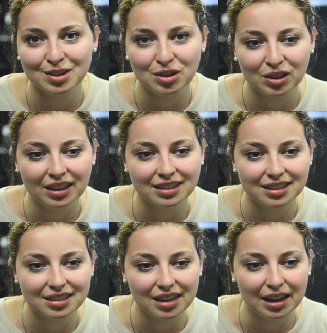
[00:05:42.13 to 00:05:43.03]
So
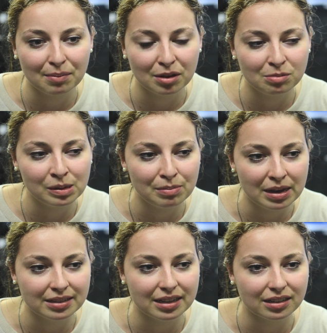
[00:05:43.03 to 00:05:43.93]
it would be
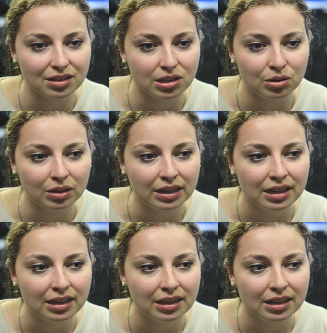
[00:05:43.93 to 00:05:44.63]
amazing to